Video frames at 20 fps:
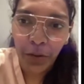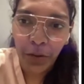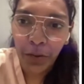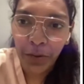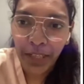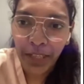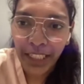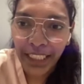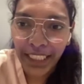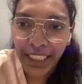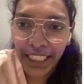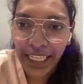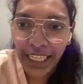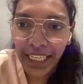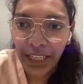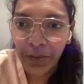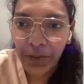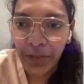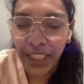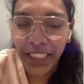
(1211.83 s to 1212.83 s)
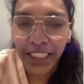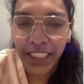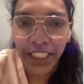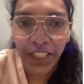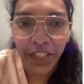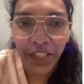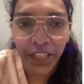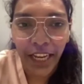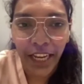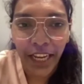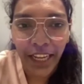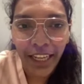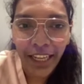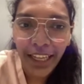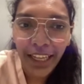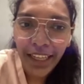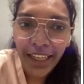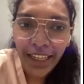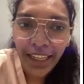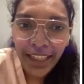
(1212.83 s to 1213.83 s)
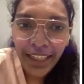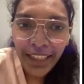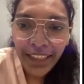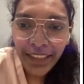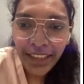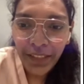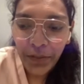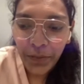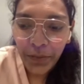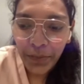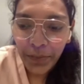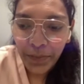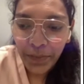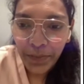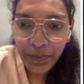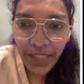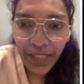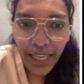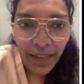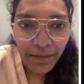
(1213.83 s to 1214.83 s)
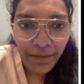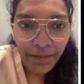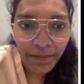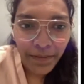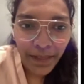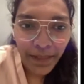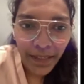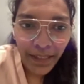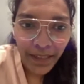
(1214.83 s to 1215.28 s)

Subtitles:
Joe, Lissy, Louise and Cheng. So yeah.